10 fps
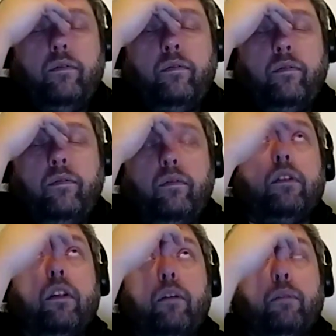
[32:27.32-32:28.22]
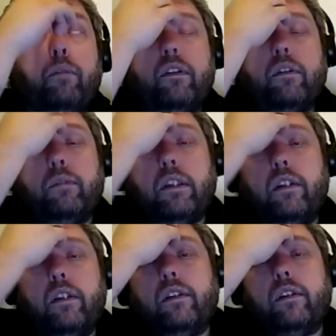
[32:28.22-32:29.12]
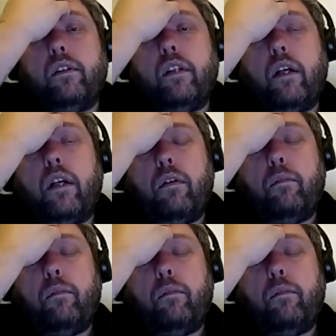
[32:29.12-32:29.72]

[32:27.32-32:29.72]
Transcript: it was like your bitches upstairs, dude. They were